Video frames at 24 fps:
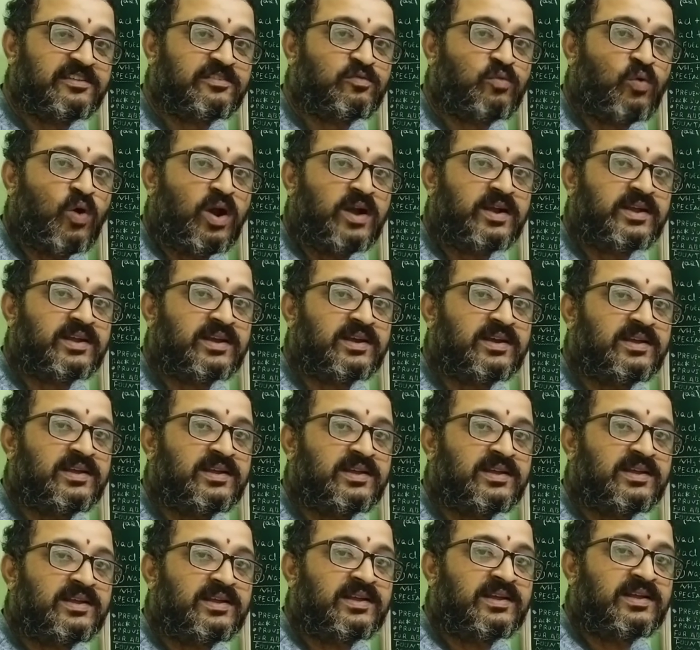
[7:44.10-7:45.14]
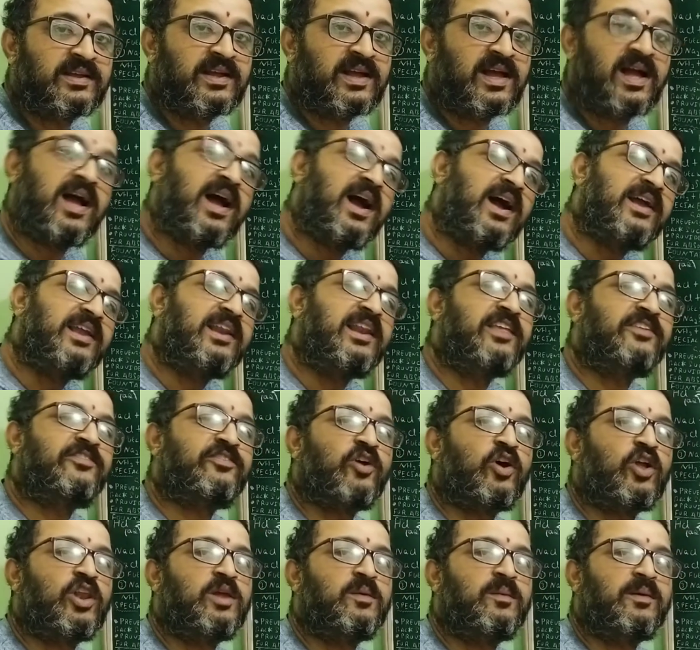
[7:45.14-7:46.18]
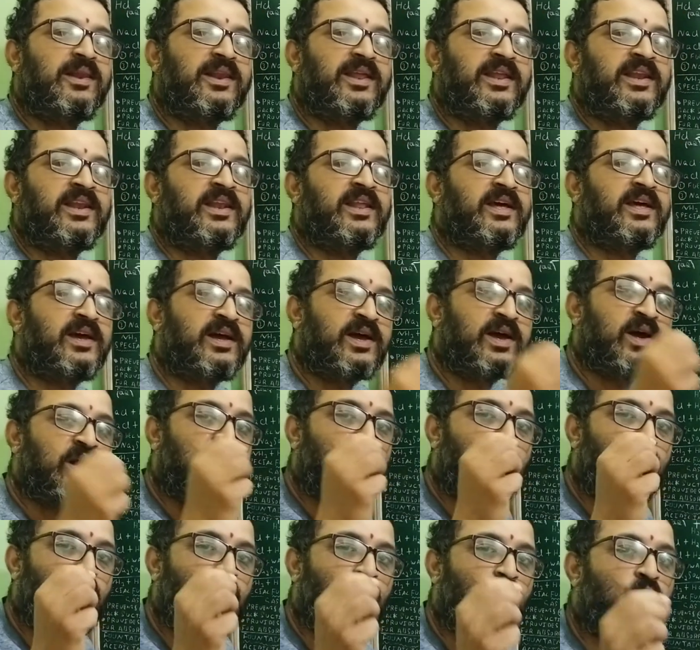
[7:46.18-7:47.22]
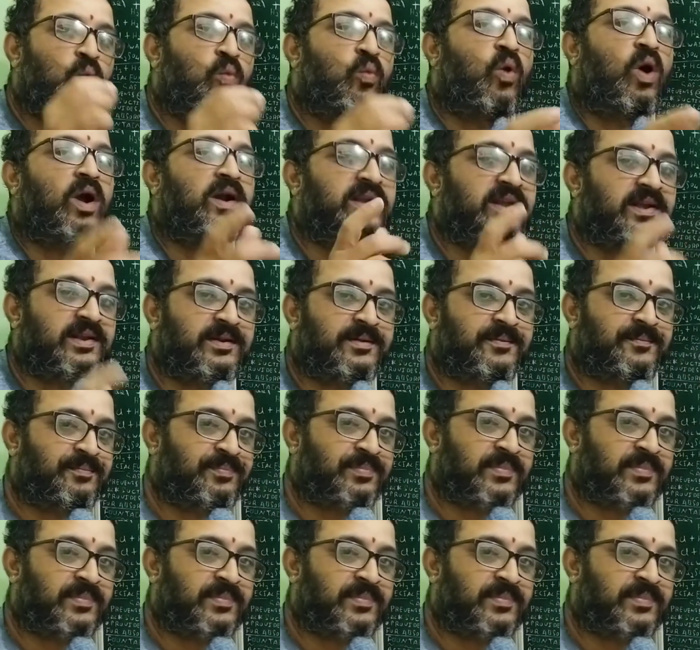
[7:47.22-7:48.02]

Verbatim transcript: is what? Highly soluble in water.